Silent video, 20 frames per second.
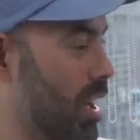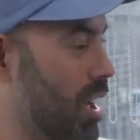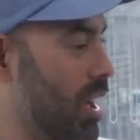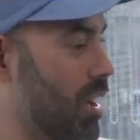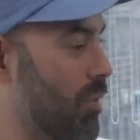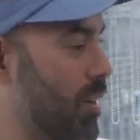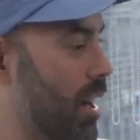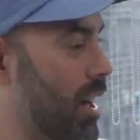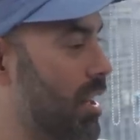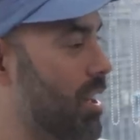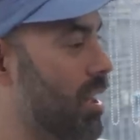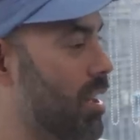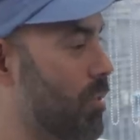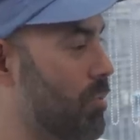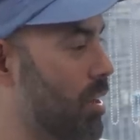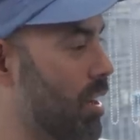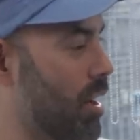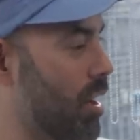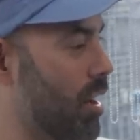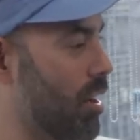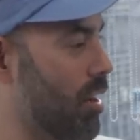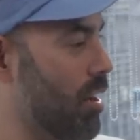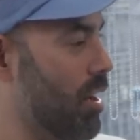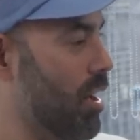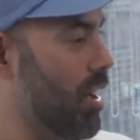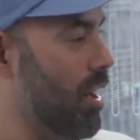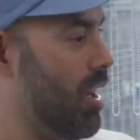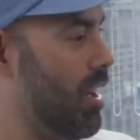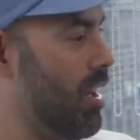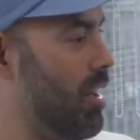if I get up there
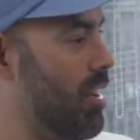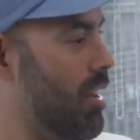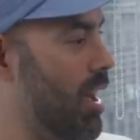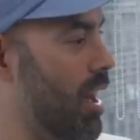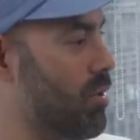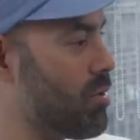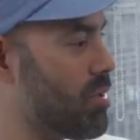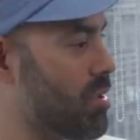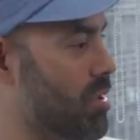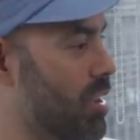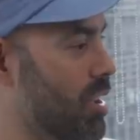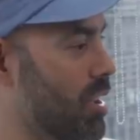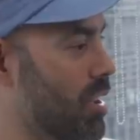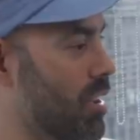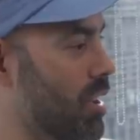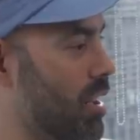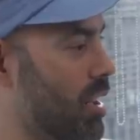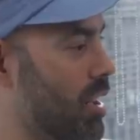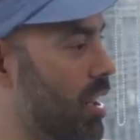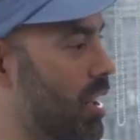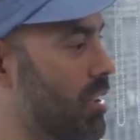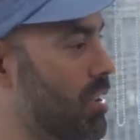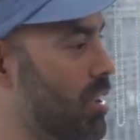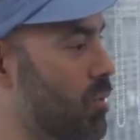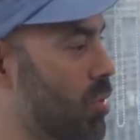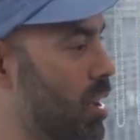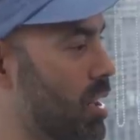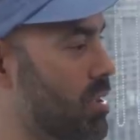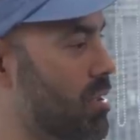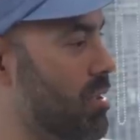and announce that Kanye
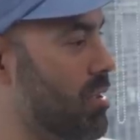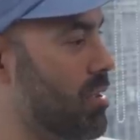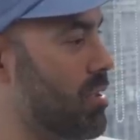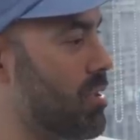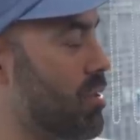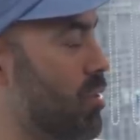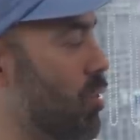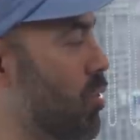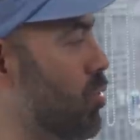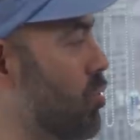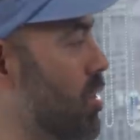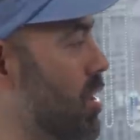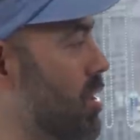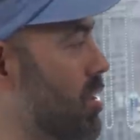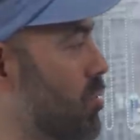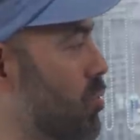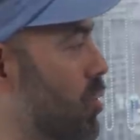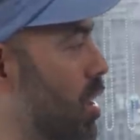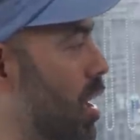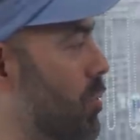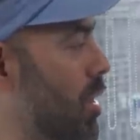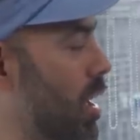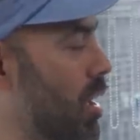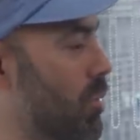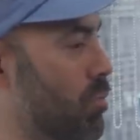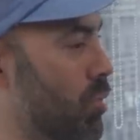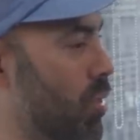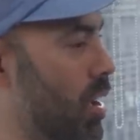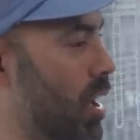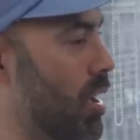West is the sole reason why my
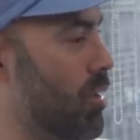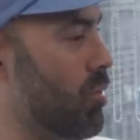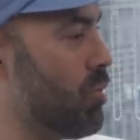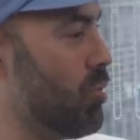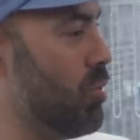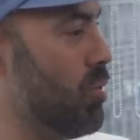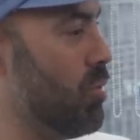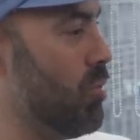brand grew